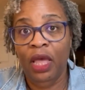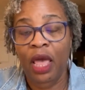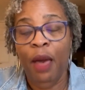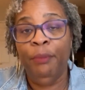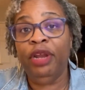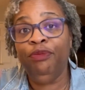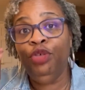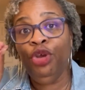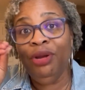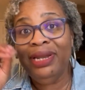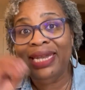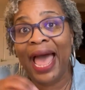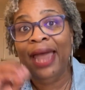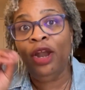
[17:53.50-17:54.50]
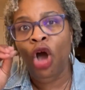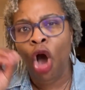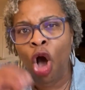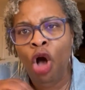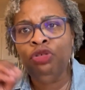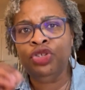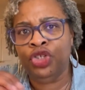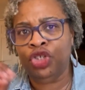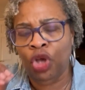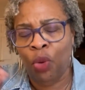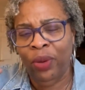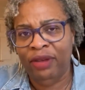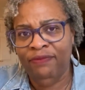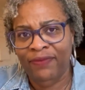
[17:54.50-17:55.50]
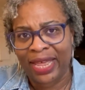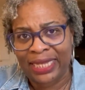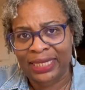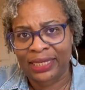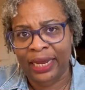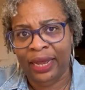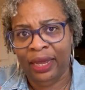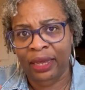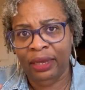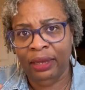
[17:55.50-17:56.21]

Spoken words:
But if you're not also investing,